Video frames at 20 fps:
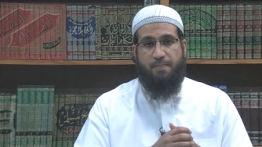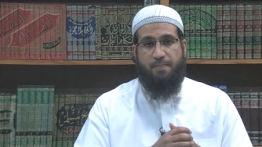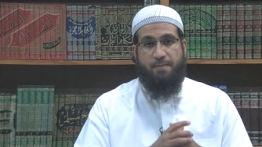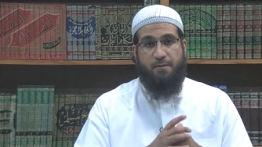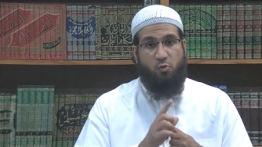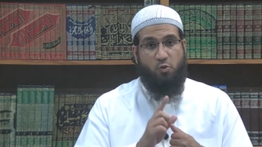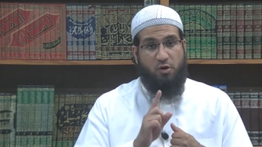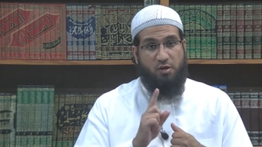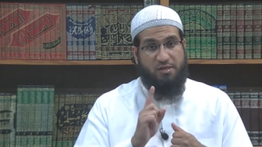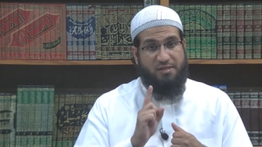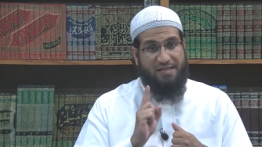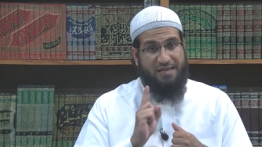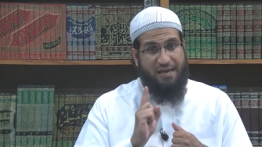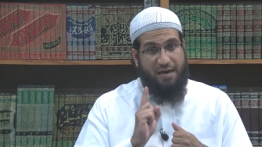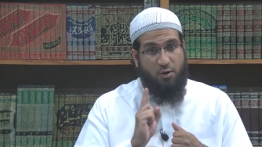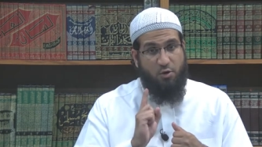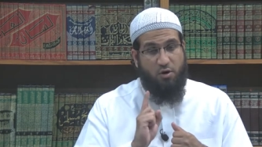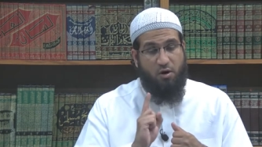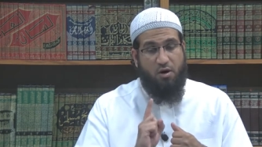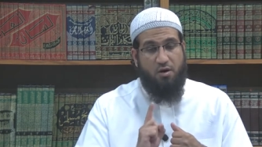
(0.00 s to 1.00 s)
What is in
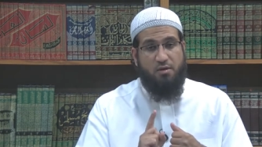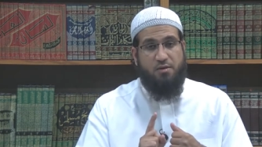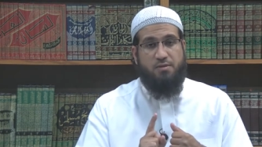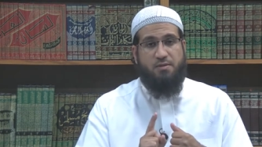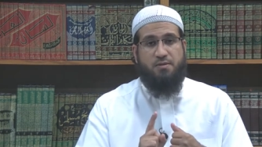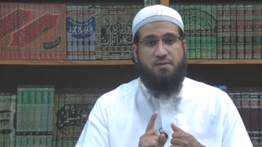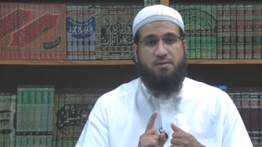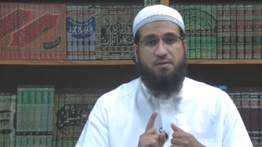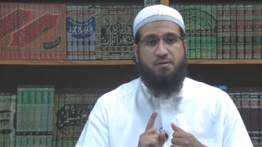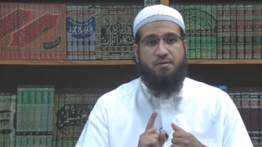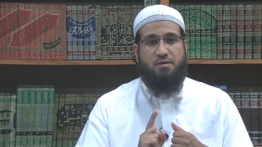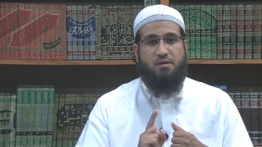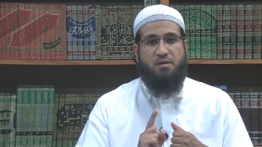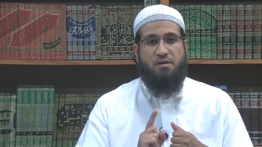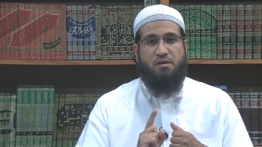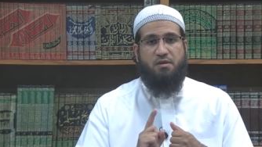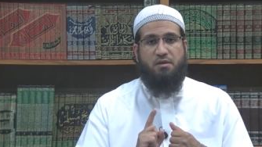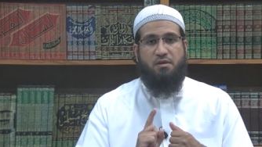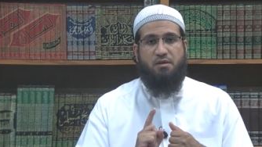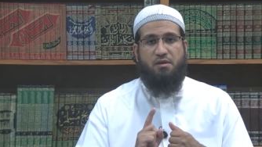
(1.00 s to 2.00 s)
our hearts
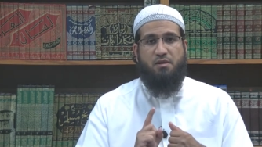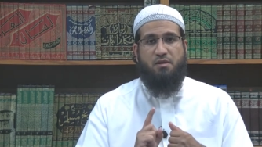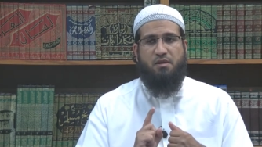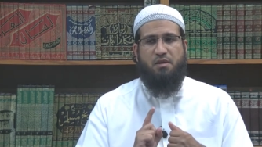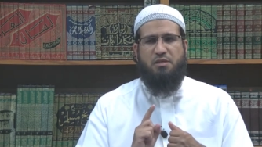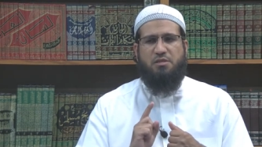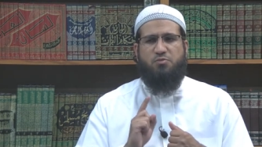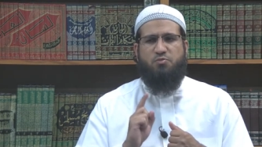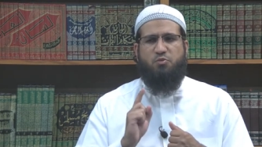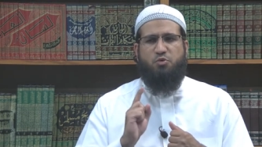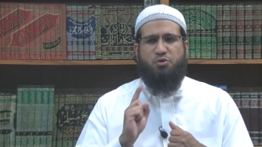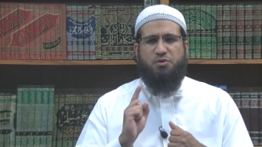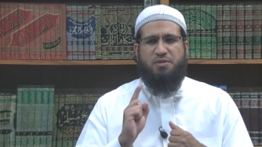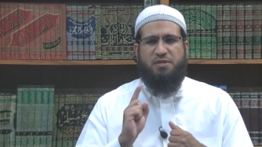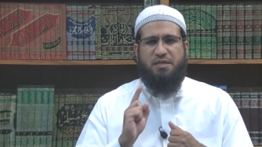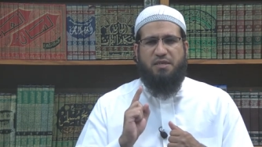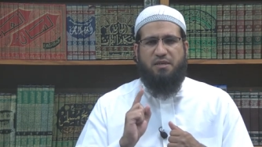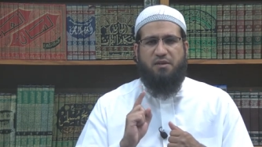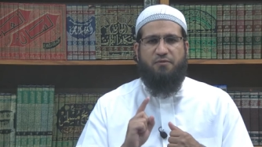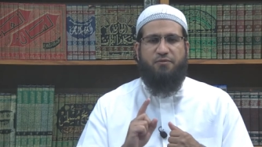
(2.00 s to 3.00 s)
is more
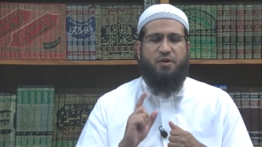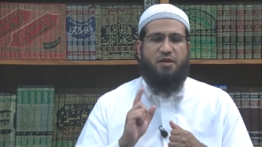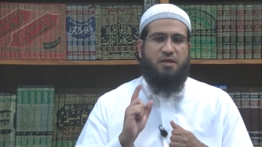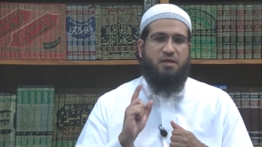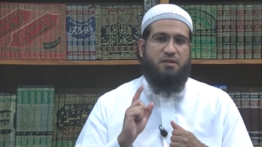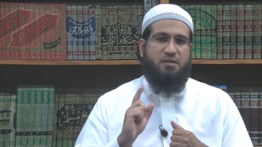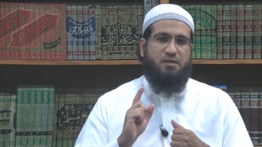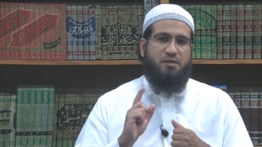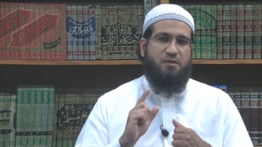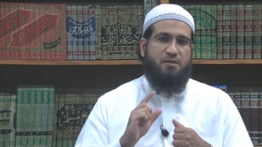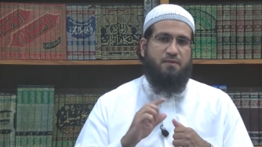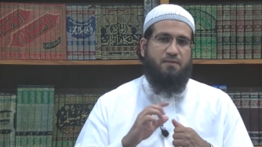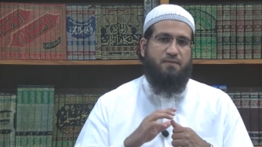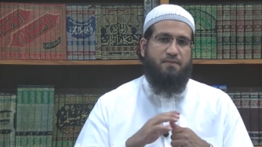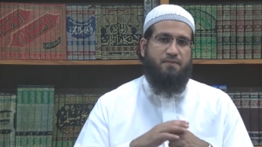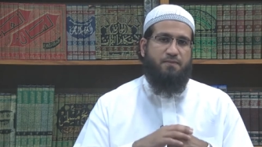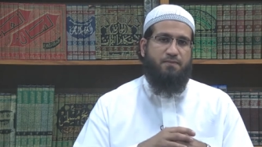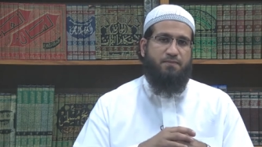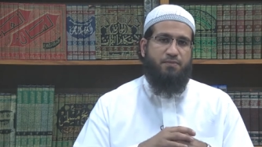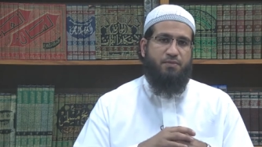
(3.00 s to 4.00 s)
significant
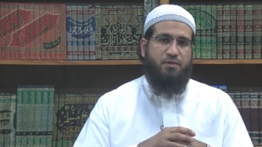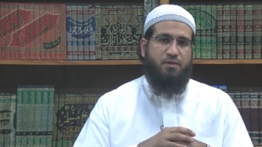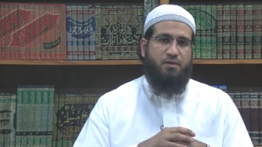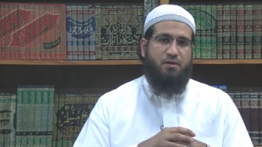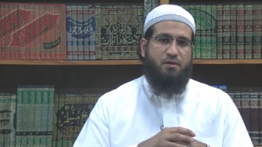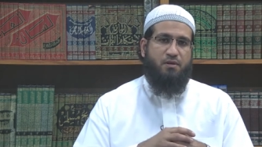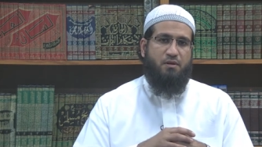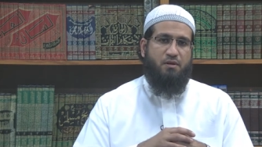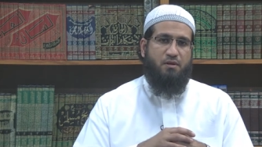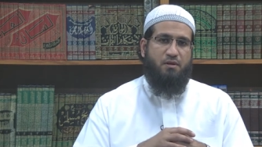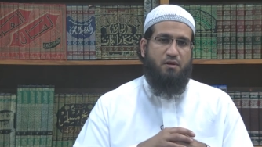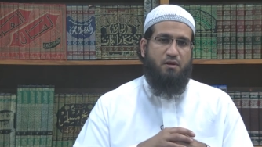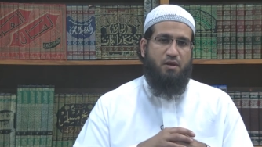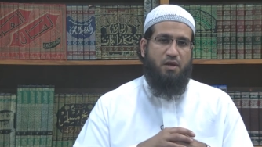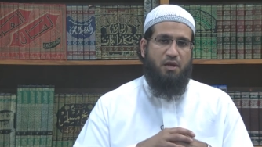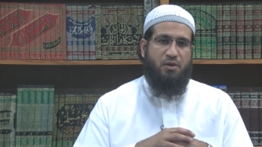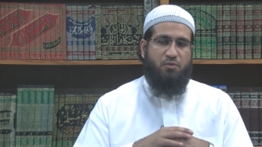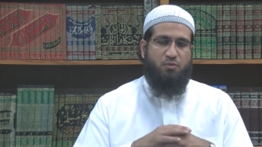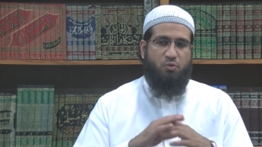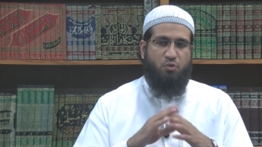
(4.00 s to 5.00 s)

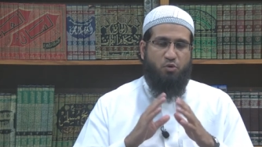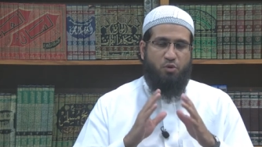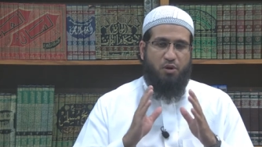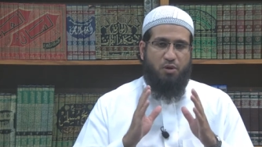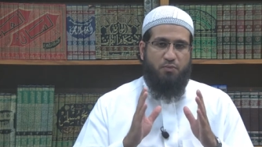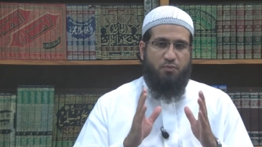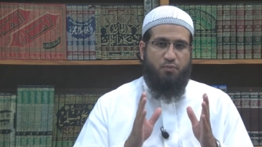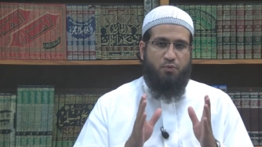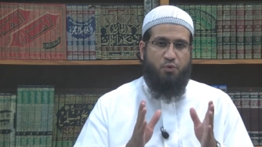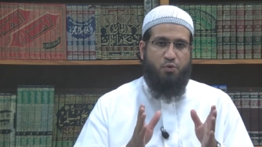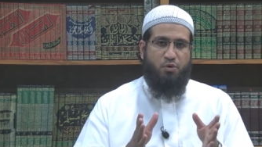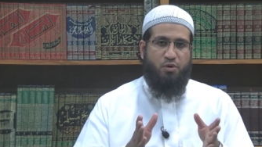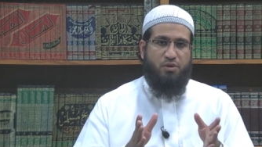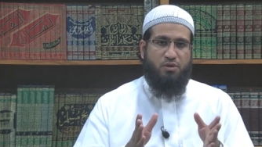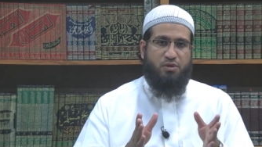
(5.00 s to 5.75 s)
and more important